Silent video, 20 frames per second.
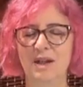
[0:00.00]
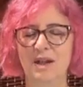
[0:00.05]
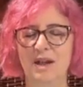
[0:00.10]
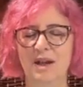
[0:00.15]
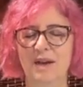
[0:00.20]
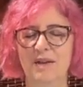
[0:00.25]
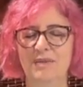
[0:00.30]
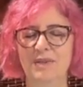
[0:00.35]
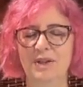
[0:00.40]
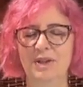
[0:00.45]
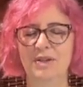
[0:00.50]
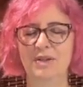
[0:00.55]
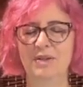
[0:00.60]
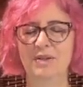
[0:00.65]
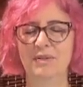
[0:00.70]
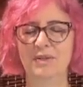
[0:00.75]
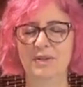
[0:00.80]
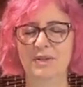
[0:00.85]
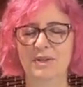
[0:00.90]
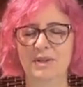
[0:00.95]
of the
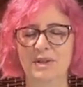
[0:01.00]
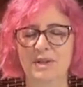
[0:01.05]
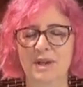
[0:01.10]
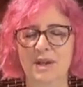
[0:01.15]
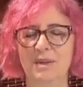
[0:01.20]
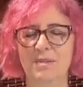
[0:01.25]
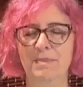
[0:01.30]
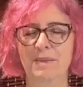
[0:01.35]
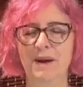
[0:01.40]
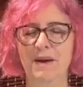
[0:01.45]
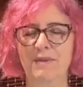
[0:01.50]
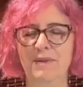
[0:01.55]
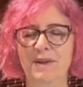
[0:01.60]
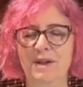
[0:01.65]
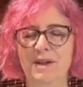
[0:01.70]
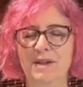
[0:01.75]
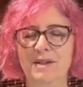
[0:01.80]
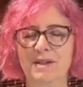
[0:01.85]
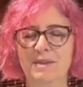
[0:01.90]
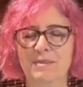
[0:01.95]
universe above
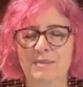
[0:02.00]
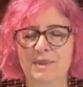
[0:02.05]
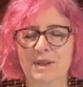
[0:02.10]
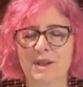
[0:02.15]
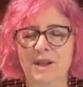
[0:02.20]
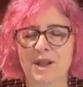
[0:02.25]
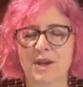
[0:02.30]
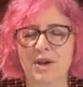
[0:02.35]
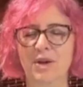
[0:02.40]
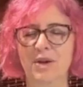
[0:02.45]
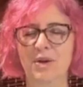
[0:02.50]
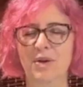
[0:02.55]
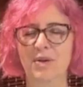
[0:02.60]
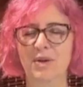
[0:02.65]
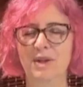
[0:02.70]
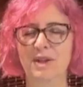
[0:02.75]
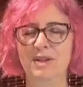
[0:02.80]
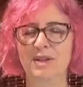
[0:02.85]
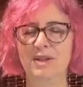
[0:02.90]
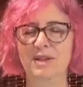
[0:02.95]
us and below
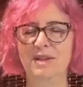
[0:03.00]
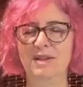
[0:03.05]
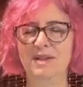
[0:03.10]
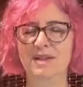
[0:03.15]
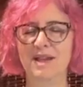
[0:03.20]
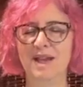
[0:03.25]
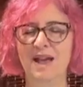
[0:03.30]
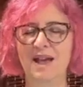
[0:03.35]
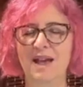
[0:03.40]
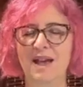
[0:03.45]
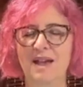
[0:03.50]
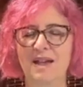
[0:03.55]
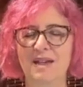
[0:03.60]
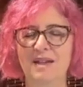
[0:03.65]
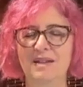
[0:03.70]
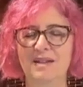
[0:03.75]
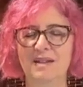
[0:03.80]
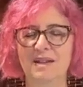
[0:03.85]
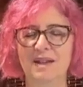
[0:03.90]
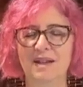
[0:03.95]
and to the
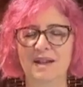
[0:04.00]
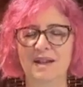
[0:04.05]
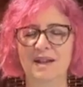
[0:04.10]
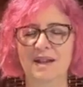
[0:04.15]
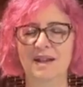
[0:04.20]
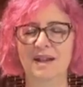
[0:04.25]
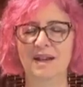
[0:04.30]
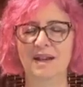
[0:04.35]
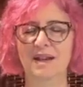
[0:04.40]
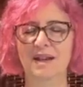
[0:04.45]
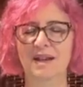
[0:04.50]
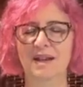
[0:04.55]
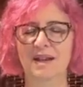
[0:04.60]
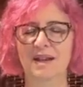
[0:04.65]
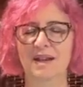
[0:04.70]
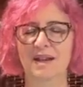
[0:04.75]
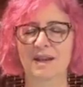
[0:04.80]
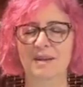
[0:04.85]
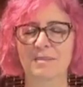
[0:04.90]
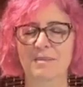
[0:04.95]
sides.
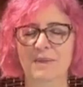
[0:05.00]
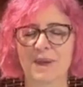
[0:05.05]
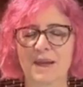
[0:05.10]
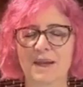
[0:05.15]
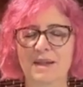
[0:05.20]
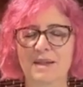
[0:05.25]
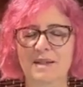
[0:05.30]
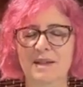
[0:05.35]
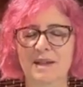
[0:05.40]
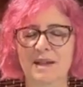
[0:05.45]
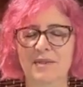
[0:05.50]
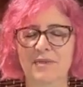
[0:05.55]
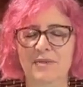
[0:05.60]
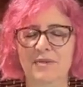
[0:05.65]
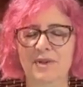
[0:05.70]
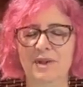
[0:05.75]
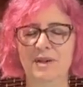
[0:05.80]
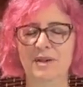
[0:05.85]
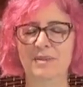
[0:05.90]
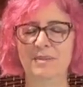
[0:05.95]
Amazing,
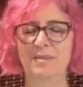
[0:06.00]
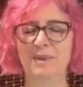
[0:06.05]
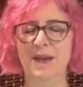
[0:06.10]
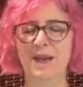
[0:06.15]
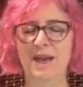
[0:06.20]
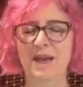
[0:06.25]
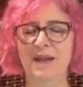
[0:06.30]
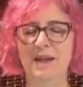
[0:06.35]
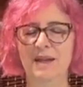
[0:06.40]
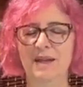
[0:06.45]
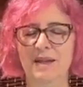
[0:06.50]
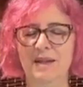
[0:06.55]
front and back.